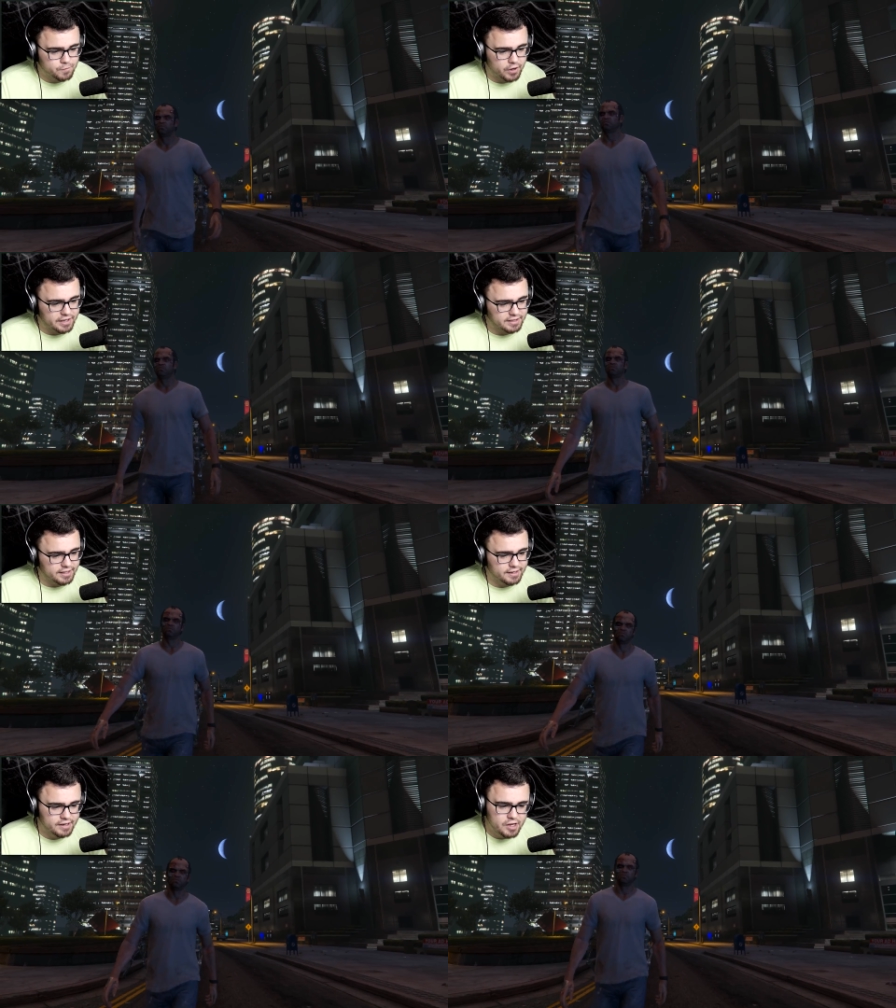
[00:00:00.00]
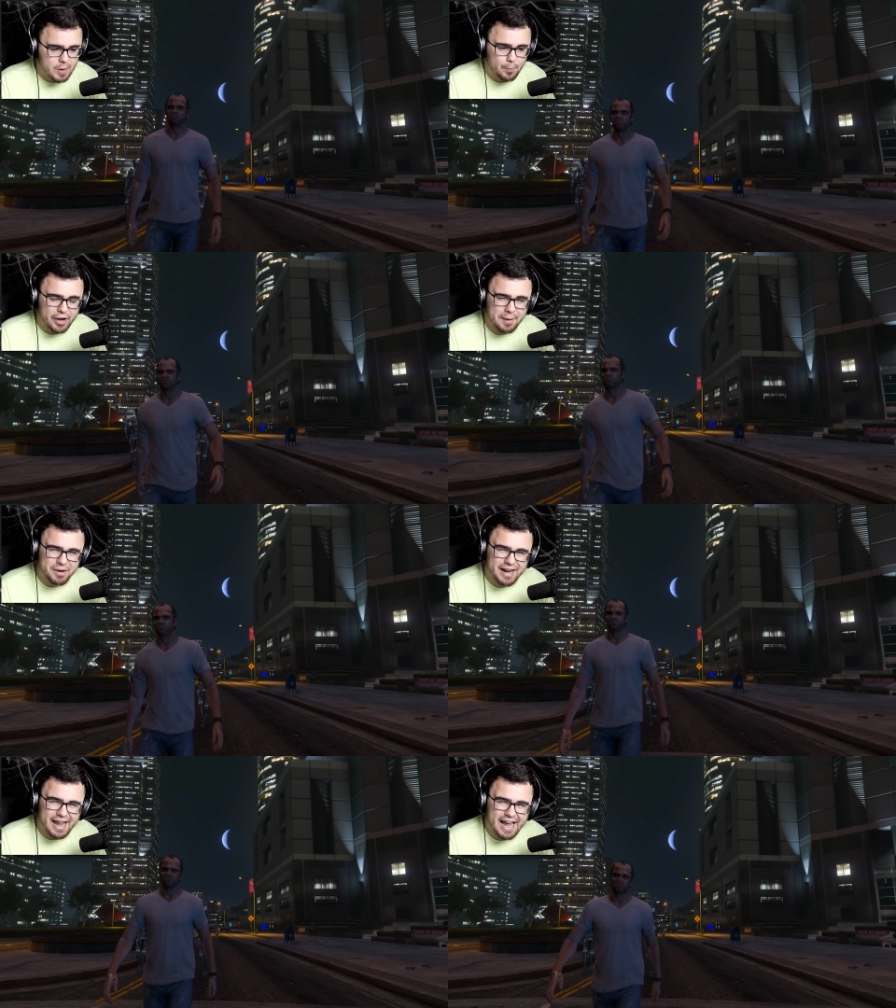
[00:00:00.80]
Franklin. But
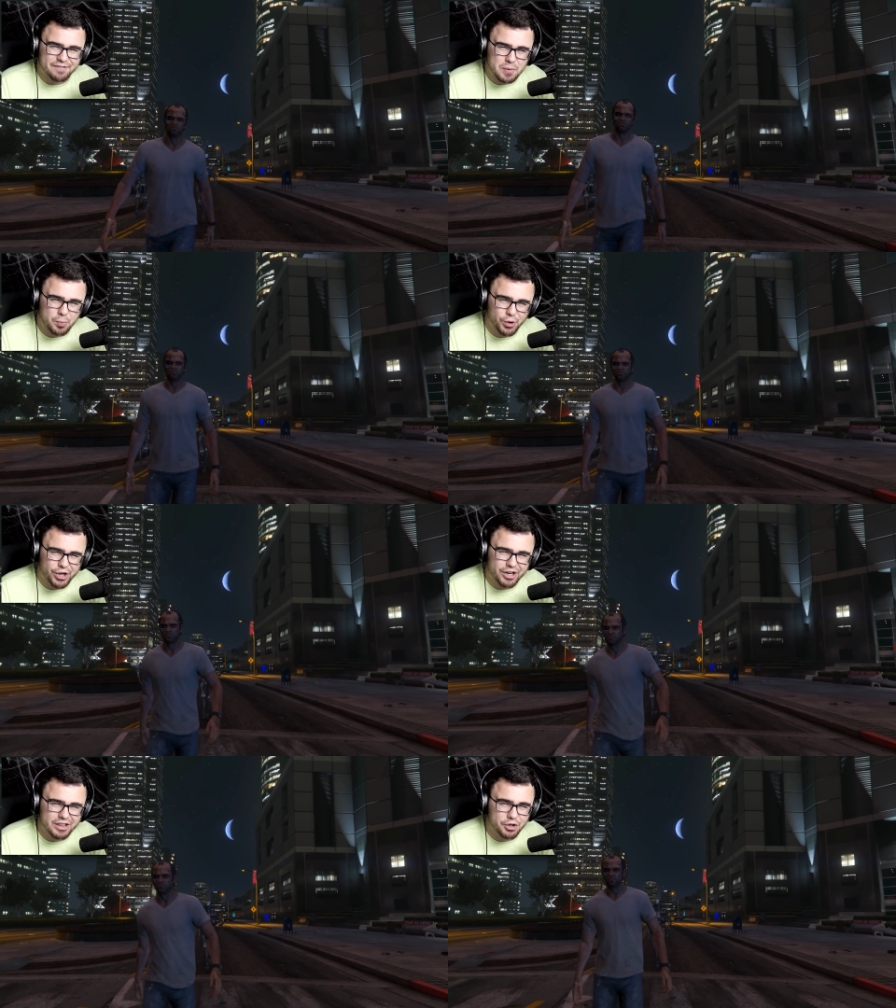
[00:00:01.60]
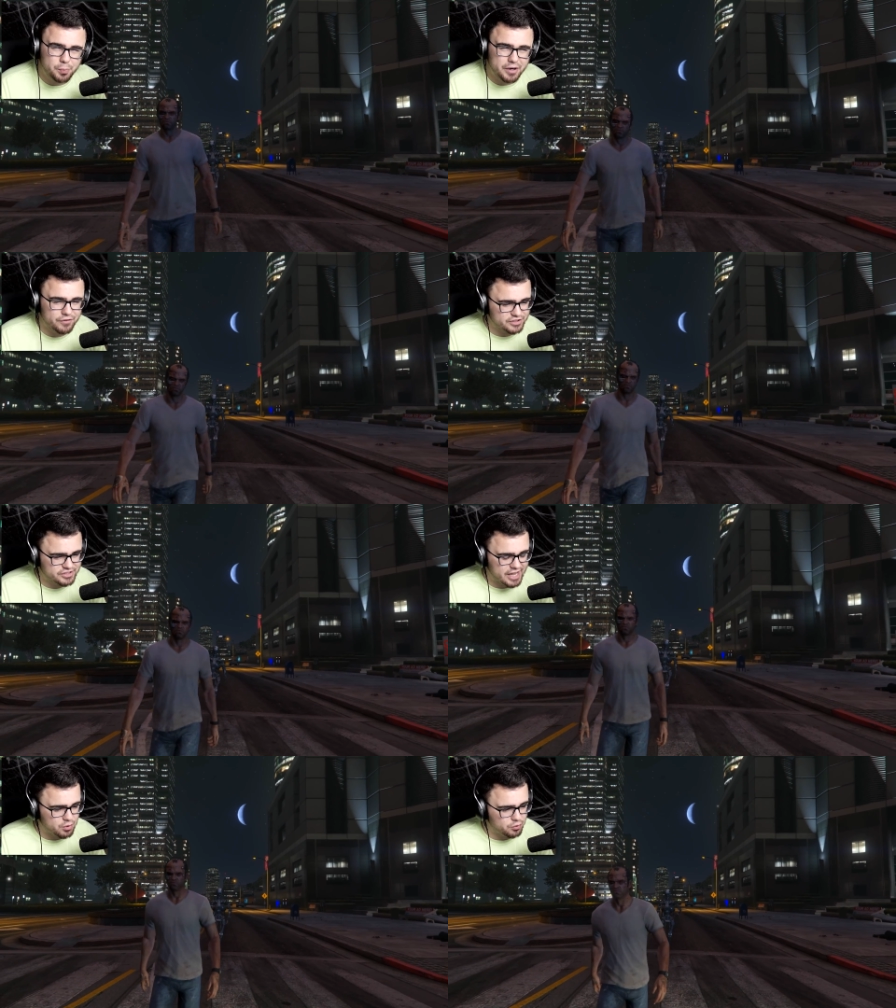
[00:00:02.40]
I'm gonna have to put in a little bit of a
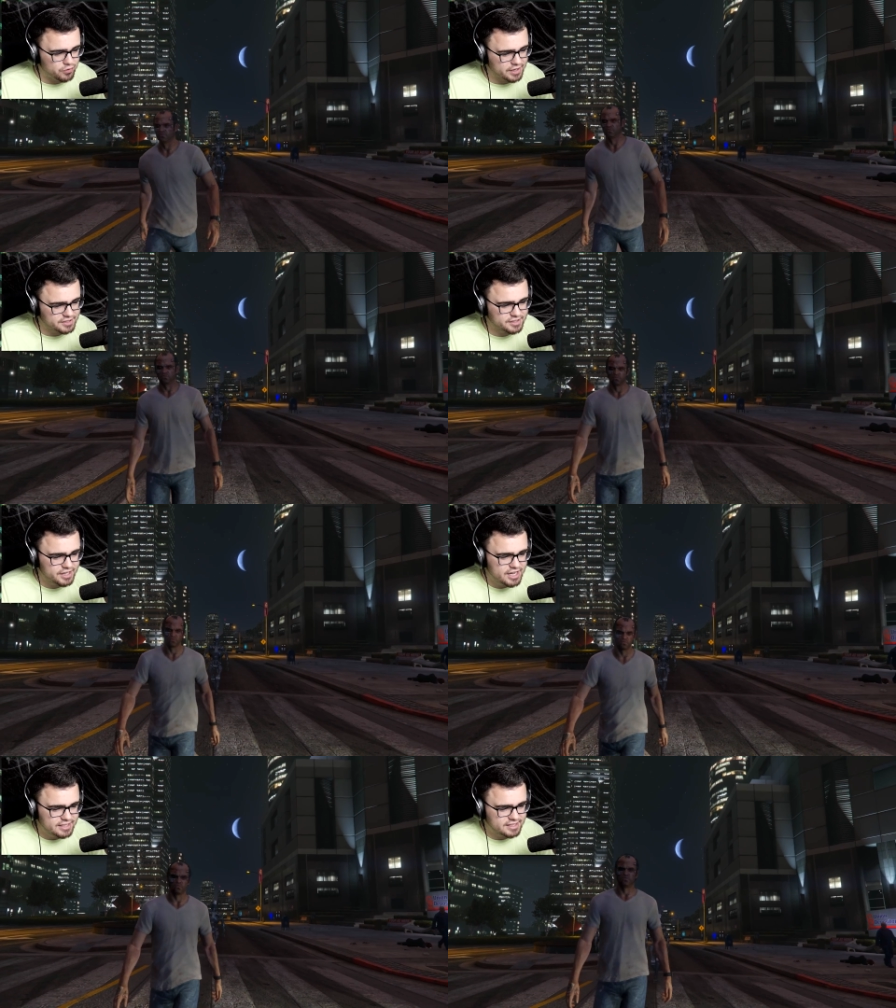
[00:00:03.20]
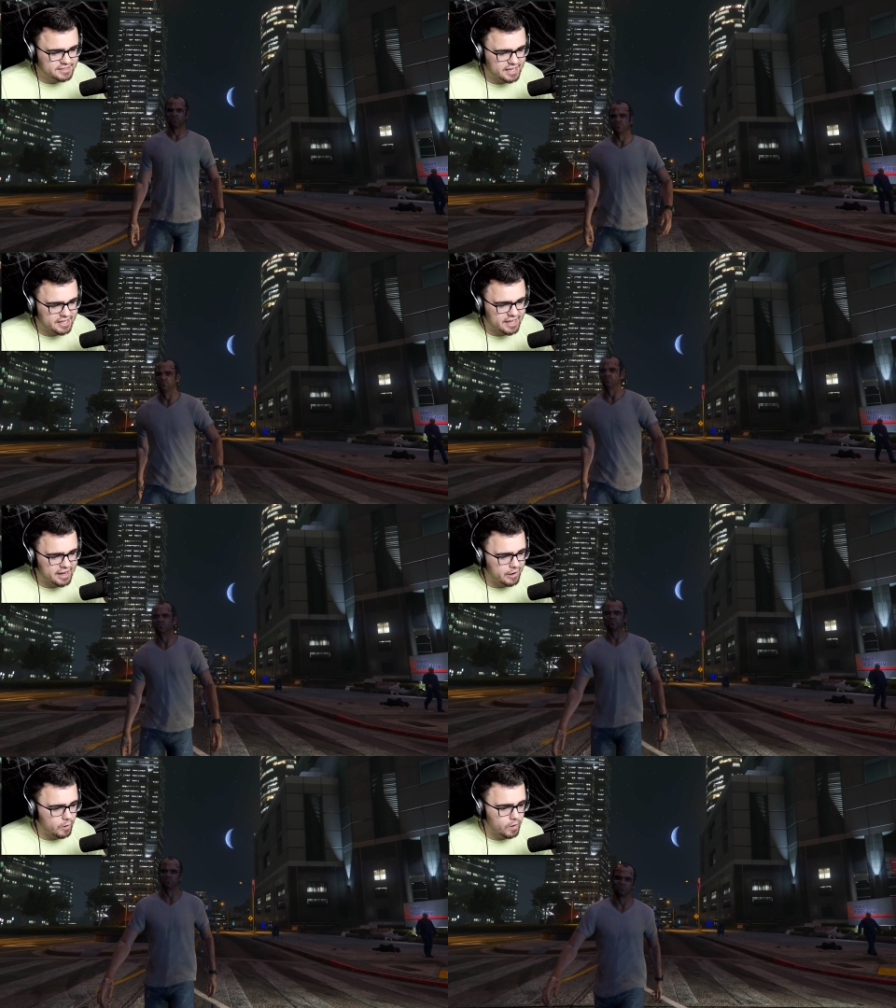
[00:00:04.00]
sacrifice to take
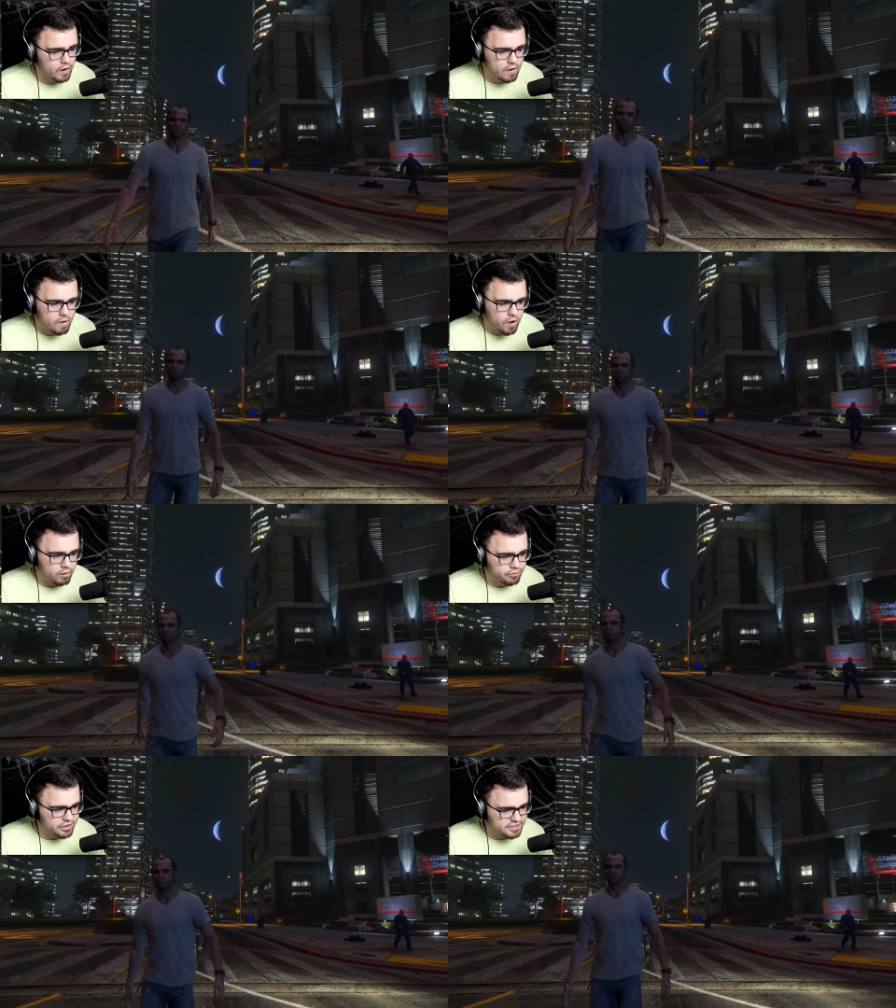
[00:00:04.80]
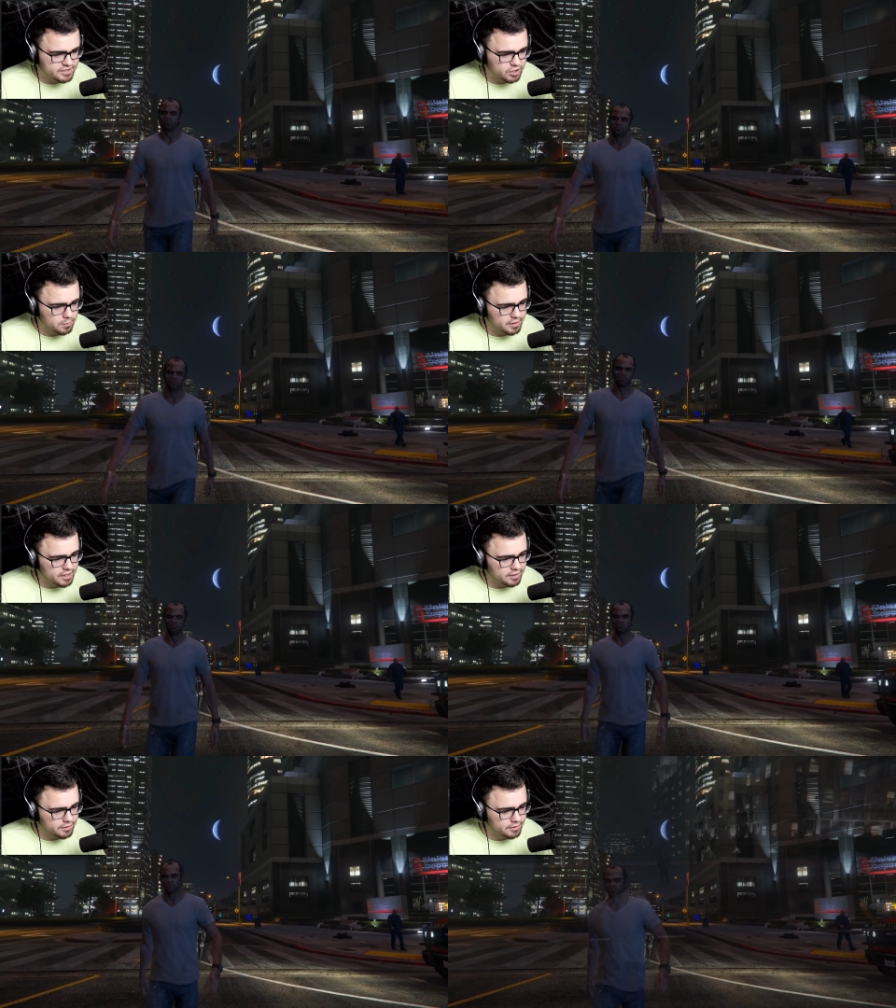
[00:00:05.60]
care of this
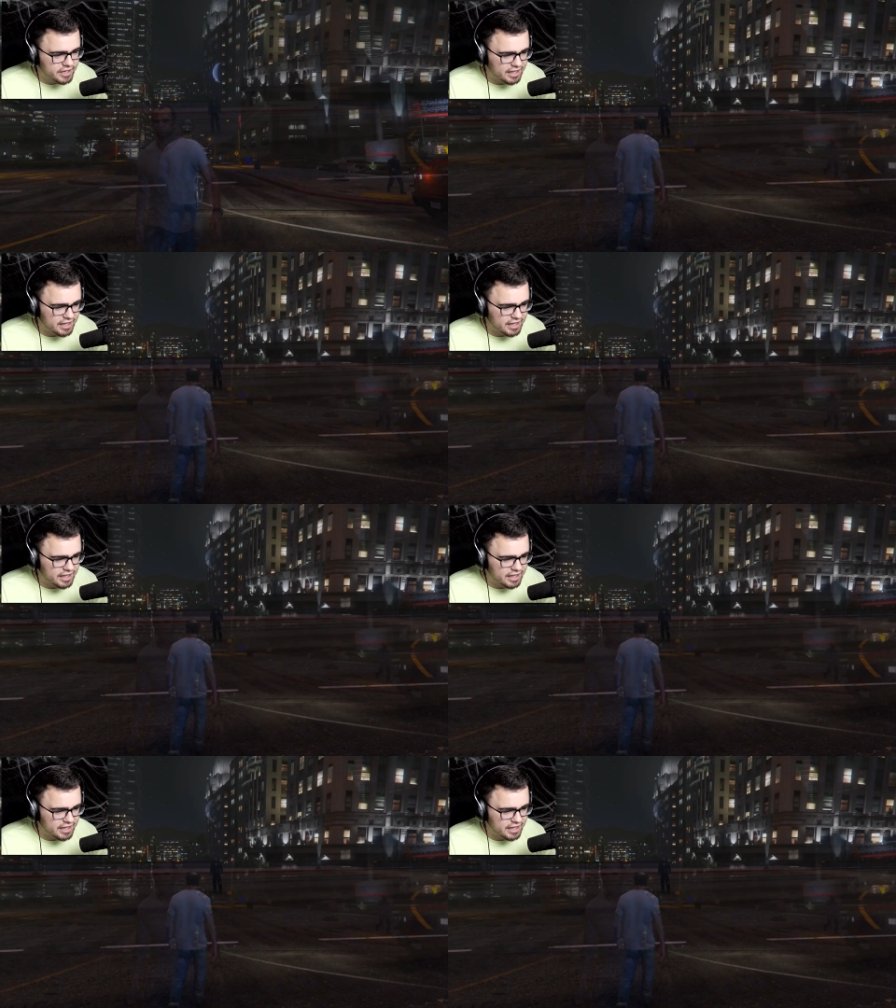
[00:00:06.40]
Terminator.